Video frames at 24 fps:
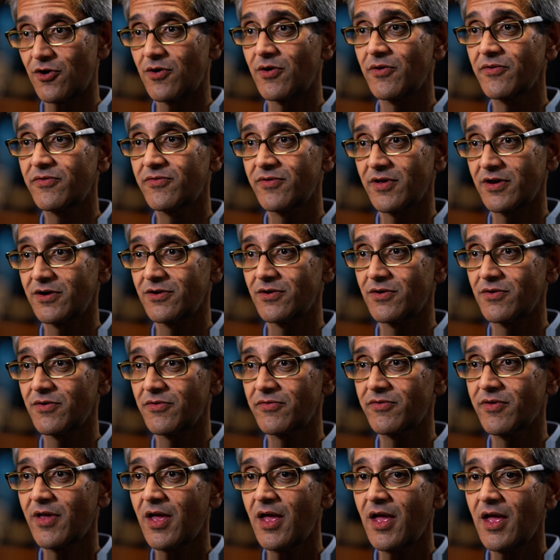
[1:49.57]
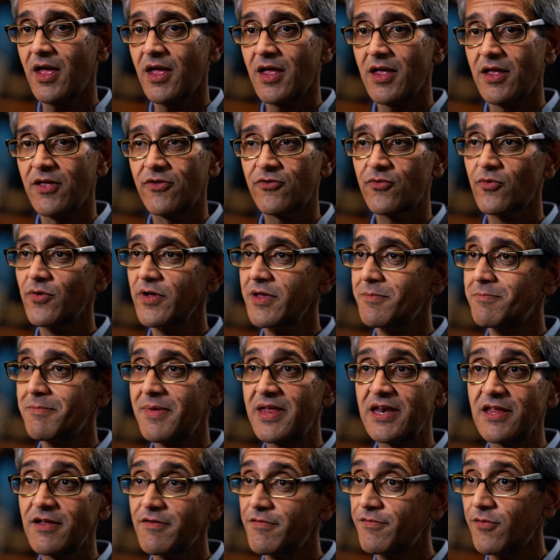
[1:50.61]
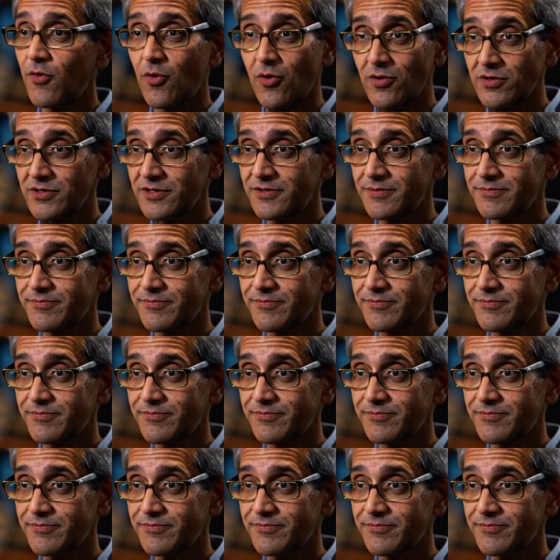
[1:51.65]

neural signals is really many-fold.